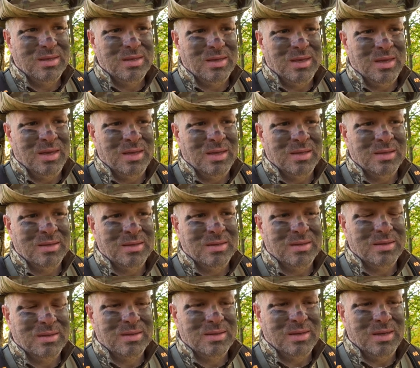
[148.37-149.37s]
and
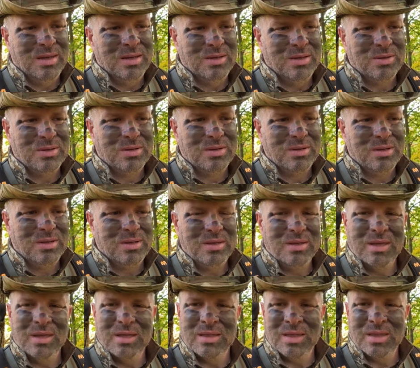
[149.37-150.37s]
and
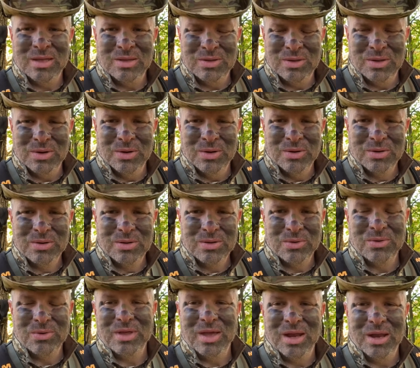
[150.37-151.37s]
getting that deer
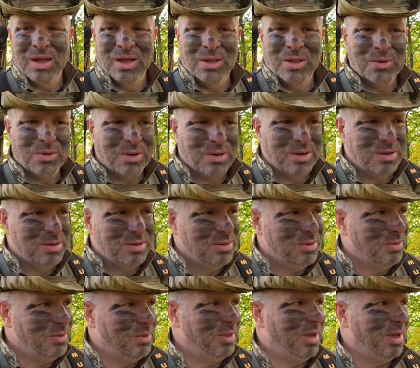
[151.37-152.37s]
or that elk
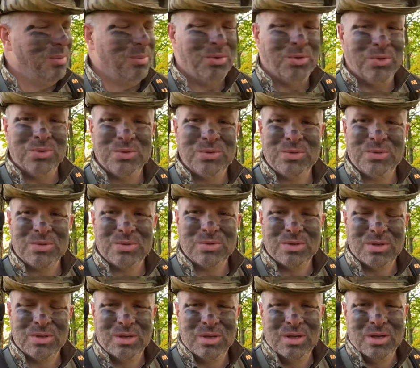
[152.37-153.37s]
or that moose,
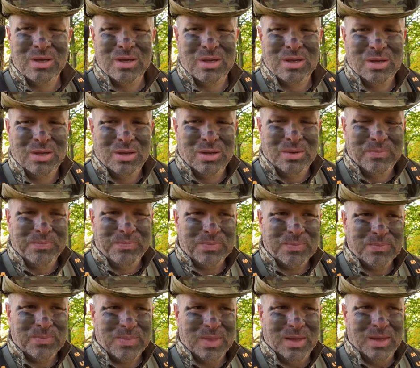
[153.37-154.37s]

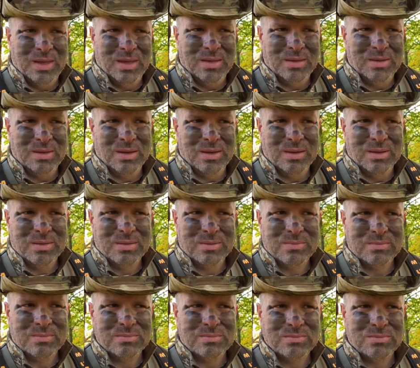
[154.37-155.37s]
and
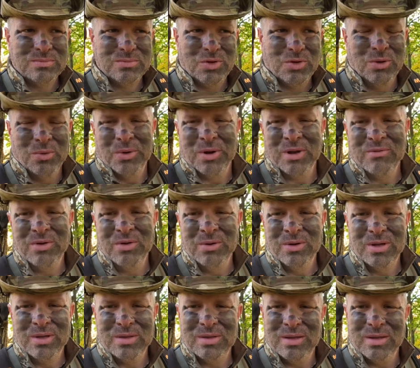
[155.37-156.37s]
uh, or whatever you're
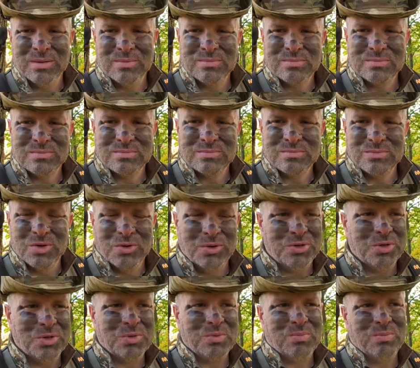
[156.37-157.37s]
hunting or
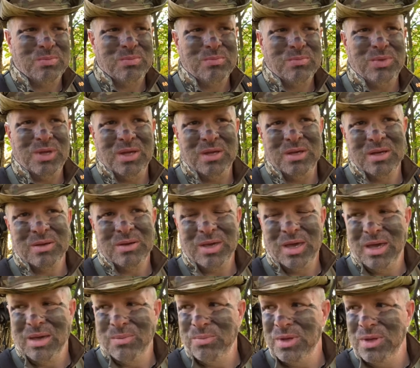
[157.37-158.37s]
just being out
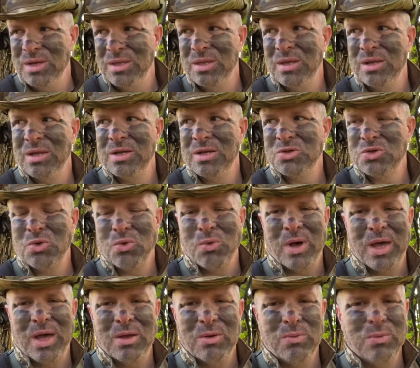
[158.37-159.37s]
camping in the nice
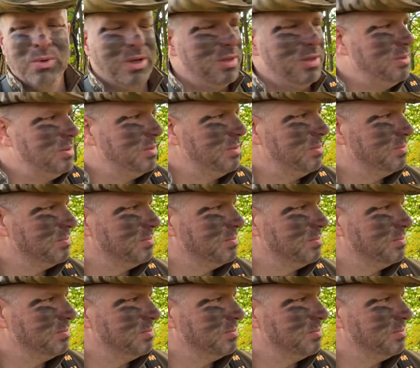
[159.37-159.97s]
quiet woods.